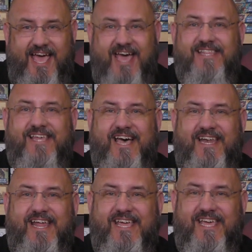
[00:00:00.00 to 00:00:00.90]
and
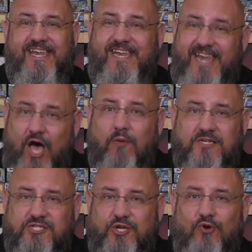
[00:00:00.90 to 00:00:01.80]
that it now
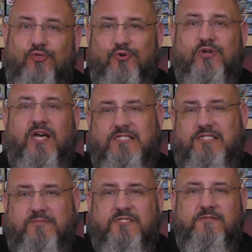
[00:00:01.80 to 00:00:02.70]
must go through
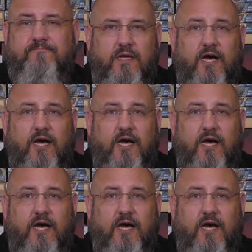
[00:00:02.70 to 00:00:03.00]
customs.